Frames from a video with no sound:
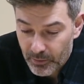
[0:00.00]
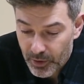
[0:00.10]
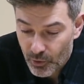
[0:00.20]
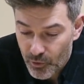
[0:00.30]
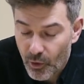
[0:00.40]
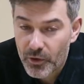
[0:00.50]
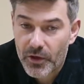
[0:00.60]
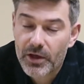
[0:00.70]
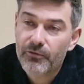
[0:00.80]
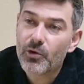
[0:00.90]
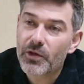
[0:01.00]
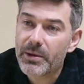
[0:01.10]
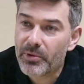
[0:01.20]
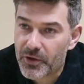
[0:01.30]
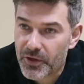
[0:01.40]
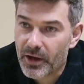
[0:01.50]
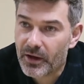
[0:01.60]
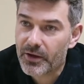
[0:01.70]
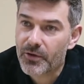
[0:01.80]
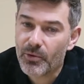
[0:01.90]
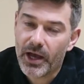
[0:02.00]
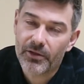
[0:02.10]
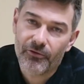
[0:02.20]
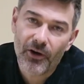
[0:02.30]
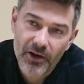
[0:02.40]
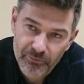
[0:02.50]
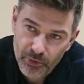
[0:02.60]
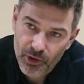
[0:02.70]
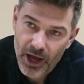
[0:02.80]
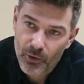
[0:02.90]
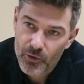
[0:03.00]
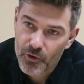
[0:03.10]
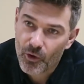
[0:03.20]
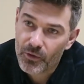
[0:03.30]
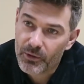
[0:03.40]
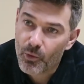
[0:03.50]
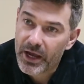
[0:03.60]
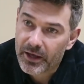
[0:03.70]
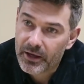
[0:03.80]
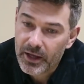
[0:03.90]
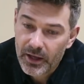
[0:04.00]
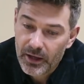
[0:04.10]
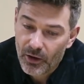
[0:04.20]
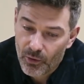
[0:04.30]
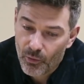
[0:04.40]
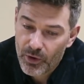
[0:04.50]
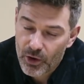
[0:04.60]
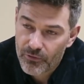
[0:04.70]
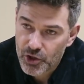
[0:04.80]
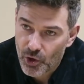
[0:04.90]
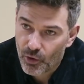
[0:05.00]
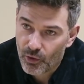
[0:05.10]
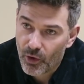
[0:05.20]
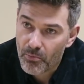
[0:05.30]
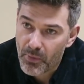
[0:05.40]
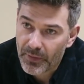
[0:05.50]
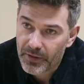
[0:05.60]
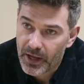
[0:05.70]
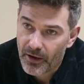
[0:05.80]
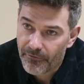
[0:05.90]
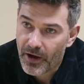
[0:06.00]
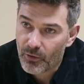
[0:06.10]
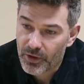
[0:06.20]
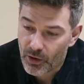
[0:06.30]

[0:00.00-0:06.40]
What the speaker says: Because honestly, it's a few sleepless nights. We had 5 pullouts on the week of show. On Monday, I found